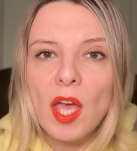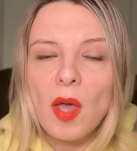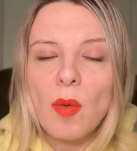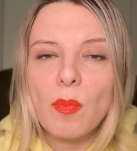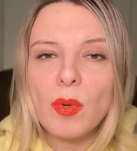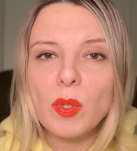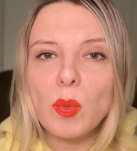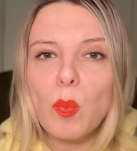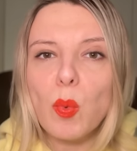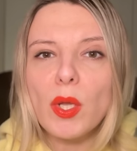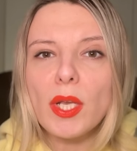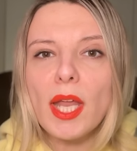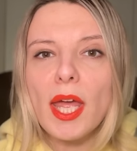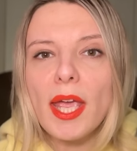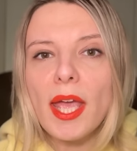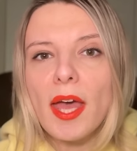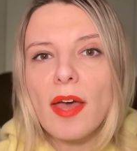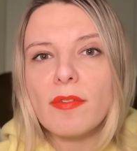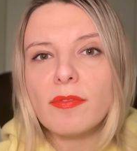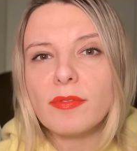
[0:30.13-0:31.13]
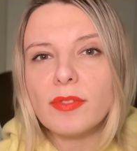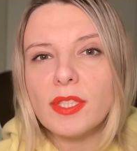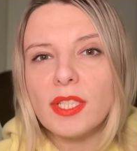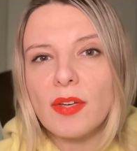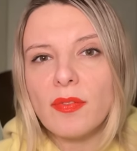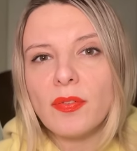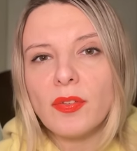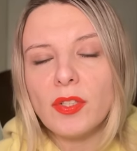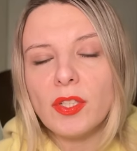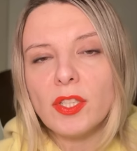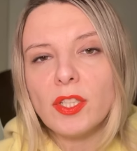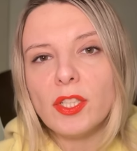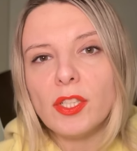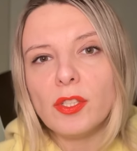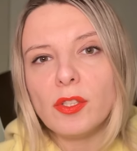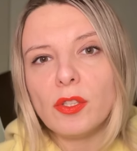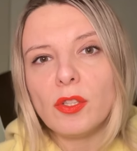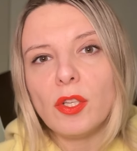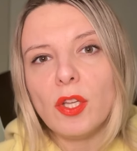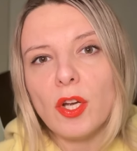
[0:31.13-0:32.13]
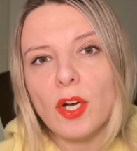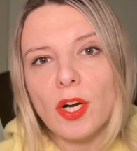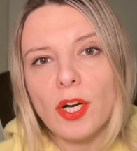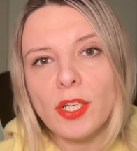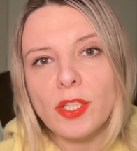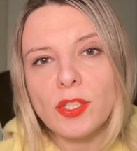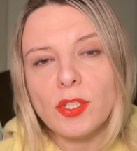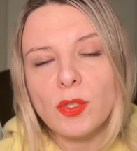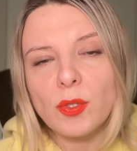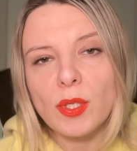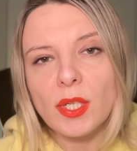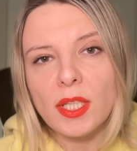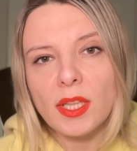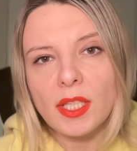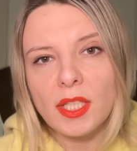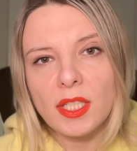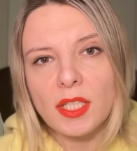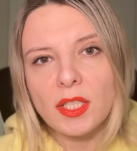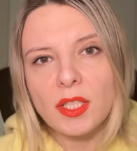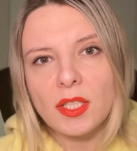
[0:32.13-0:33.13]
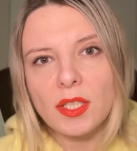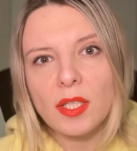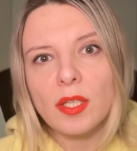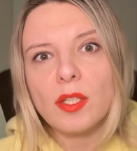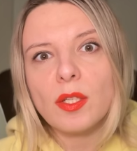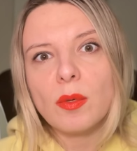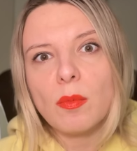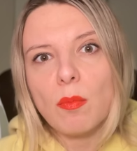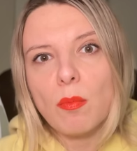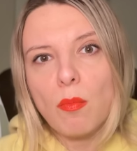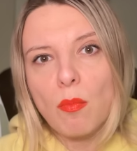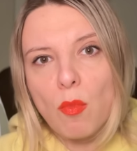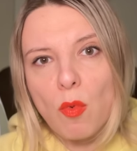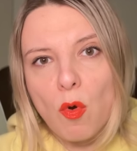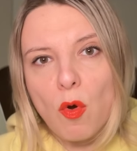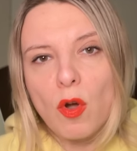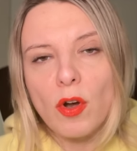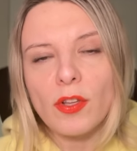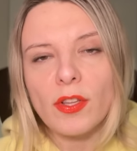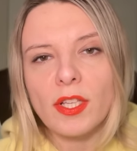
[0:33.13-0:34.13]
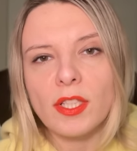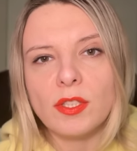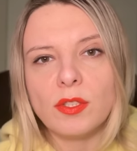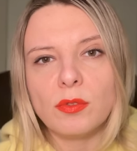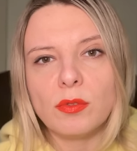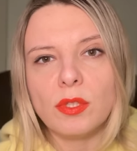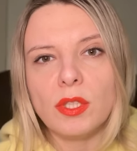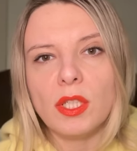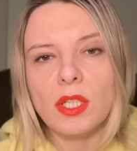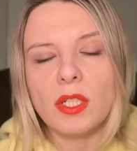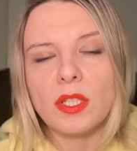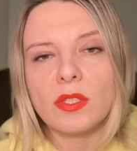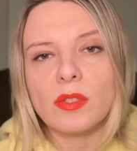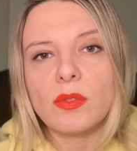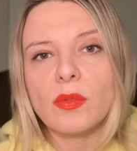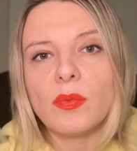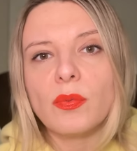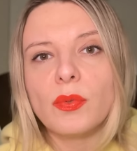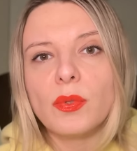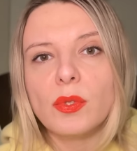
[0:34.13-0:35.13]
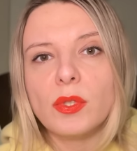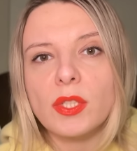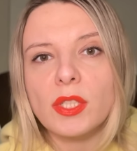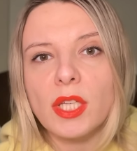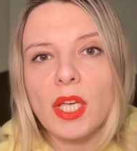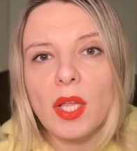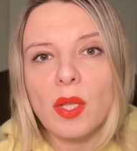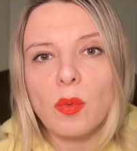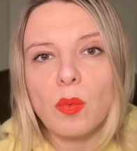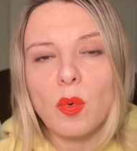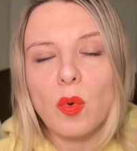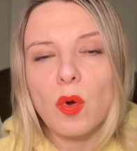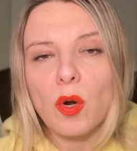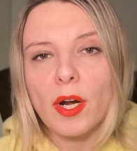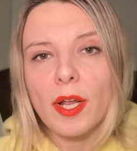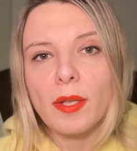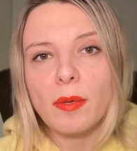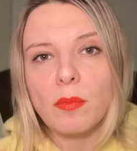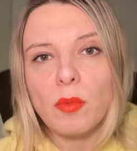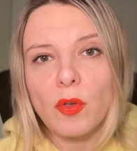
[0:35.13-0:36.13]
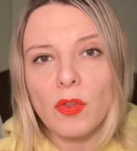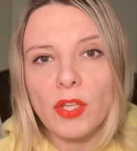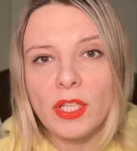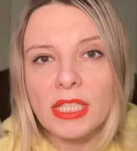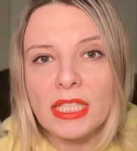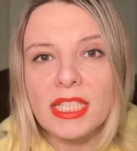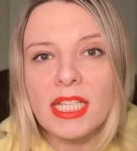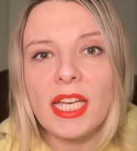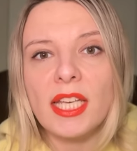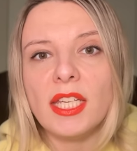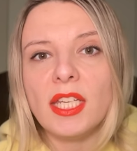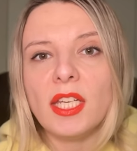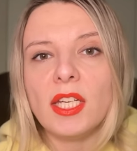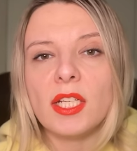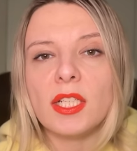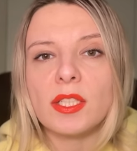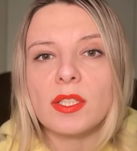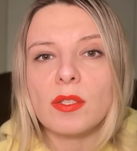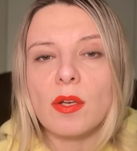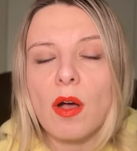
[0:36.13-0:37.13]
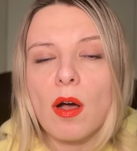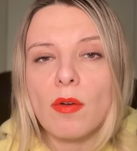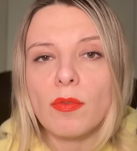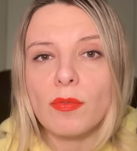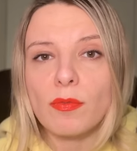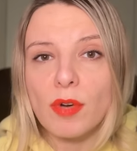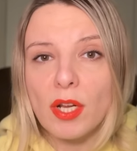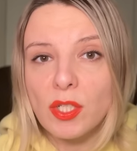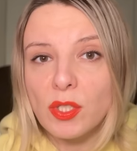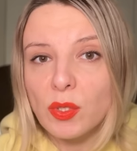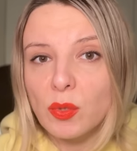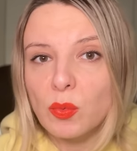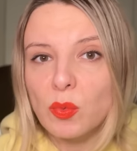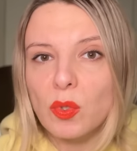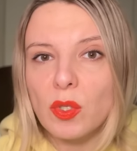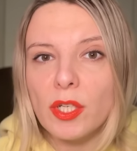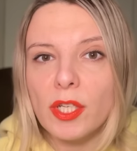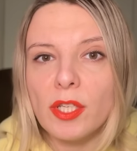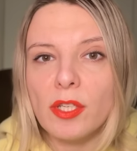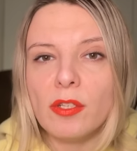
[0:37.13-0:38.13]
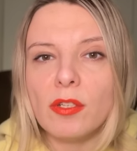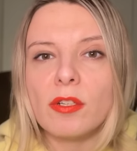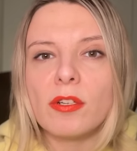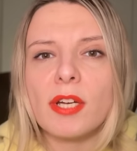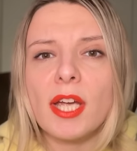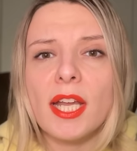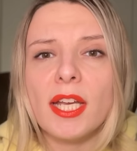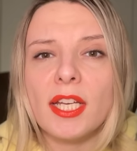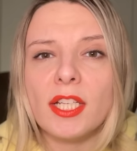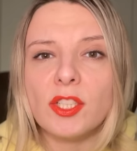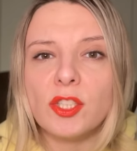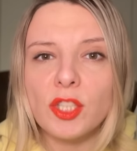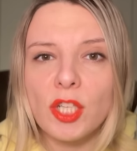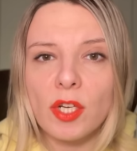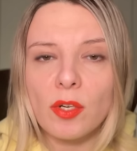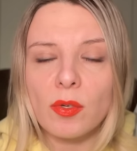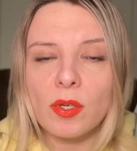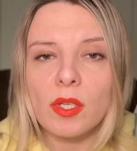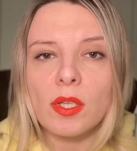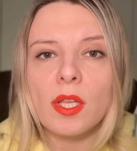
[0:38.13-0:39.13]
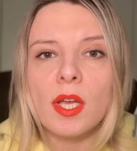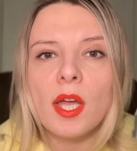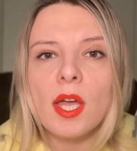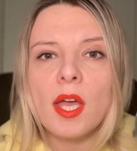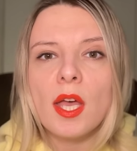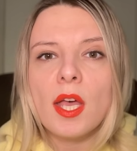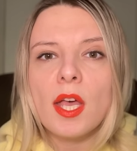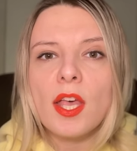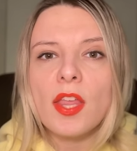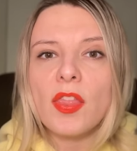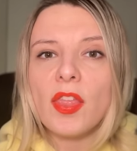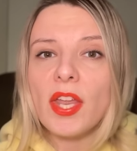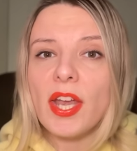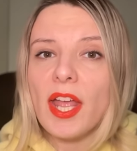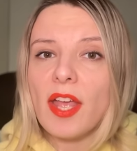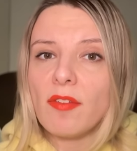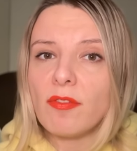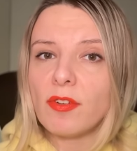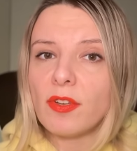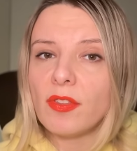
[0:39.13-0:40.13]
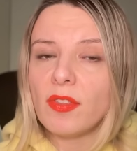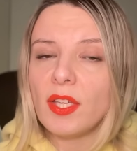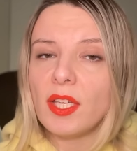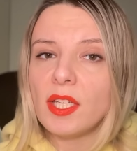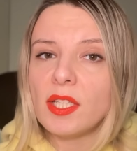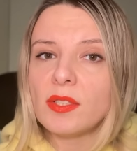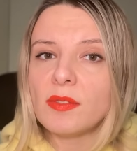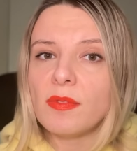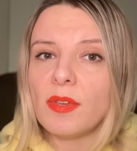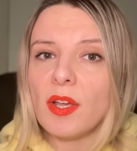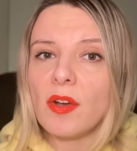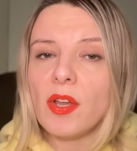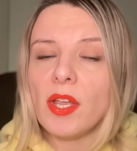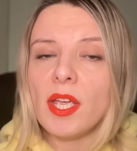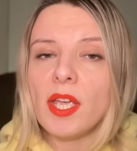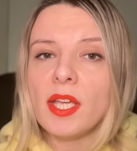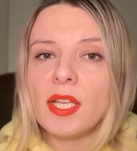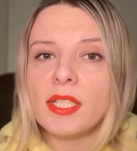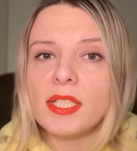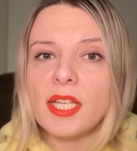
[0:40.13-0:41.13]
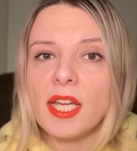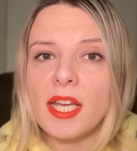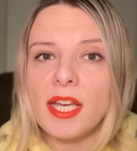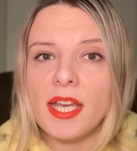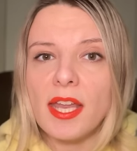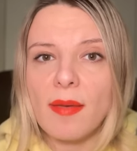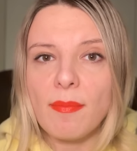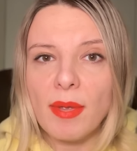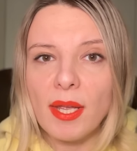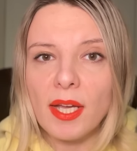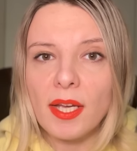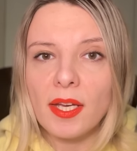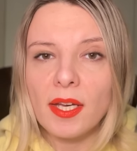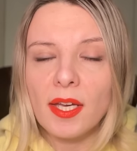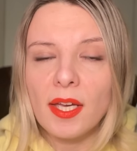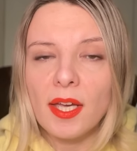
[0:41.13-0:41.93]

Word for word: But what I have definitely learned during this more than two years of full-scale war and more than 10 years of Russian war in Ukraine in general, that everything is very dynamic